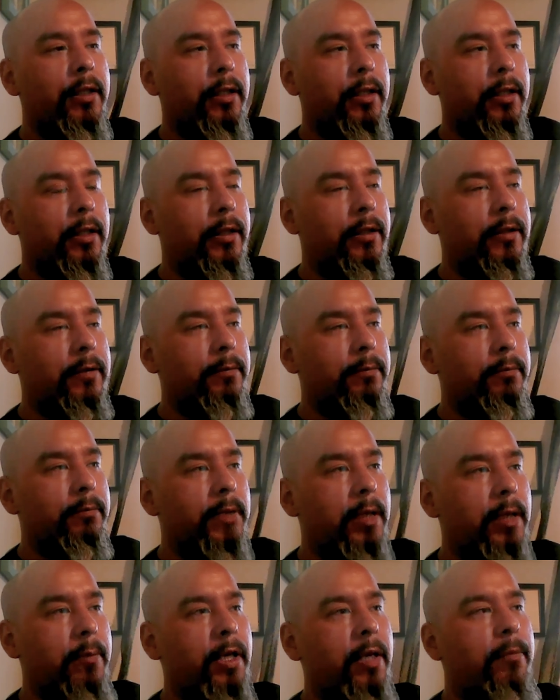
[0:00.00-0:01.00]
uh,
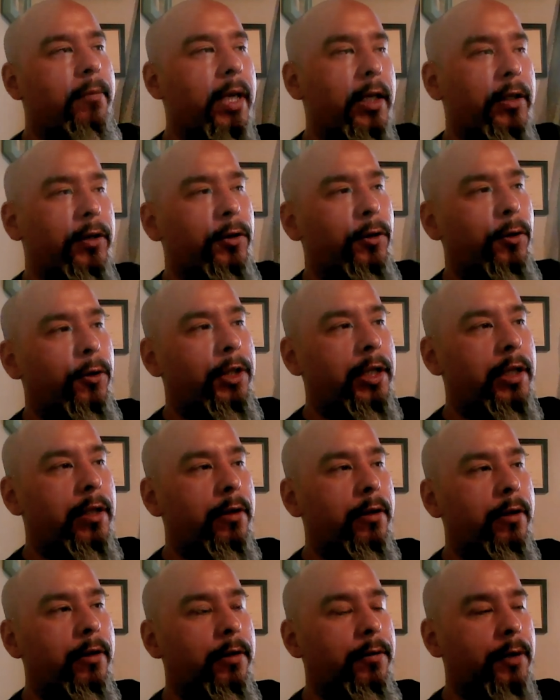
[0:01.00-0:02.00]
my, my, my,
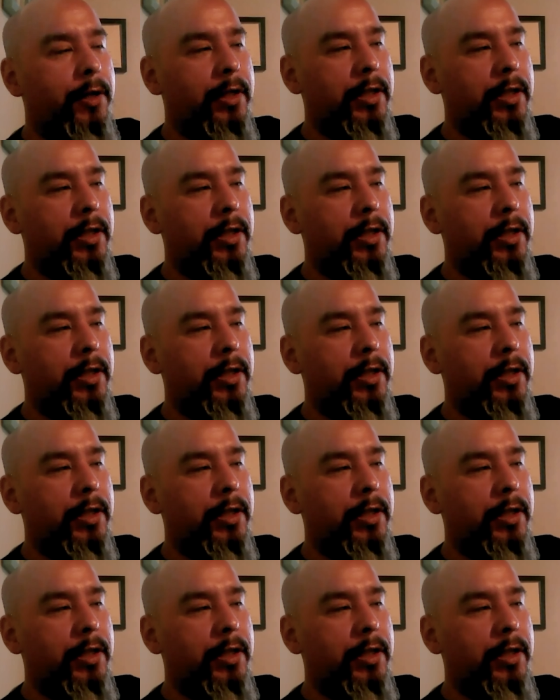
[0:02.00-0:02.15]
attorney or